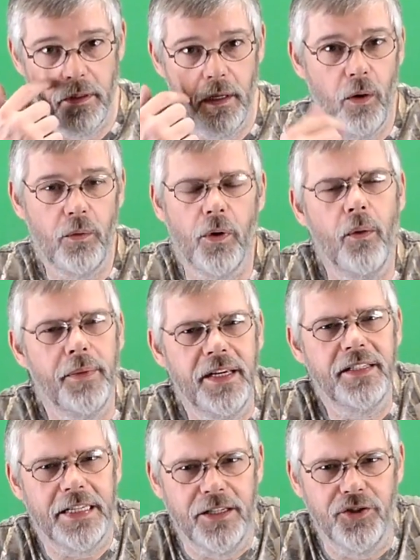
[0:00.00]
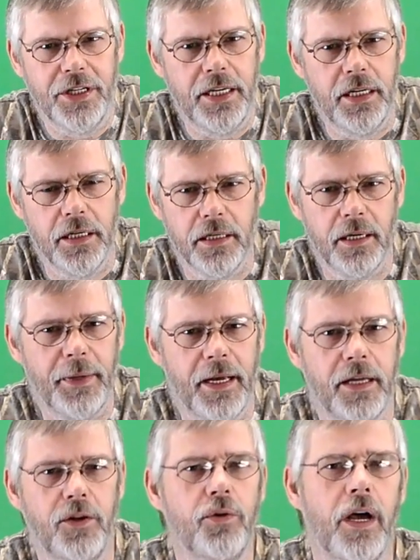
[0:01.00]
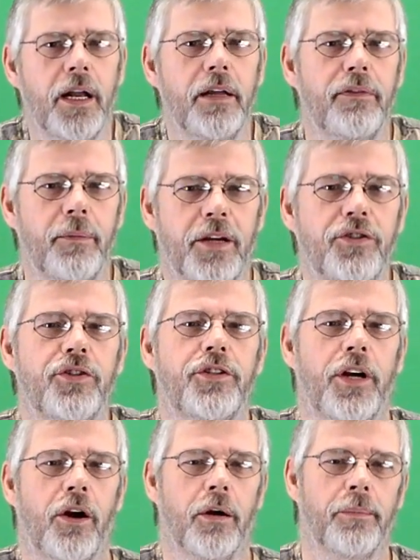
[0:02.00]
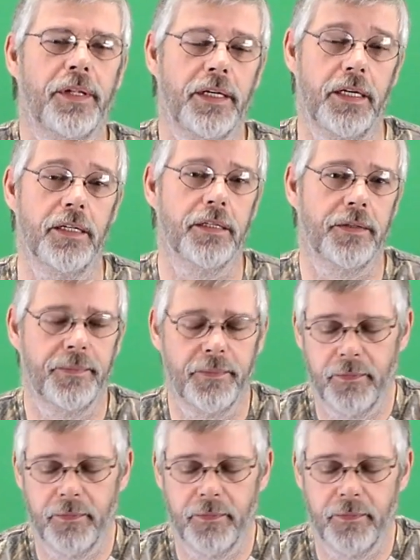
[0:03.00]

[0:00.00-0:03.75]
No, don't be stingy. Come on, you got information, share it, please.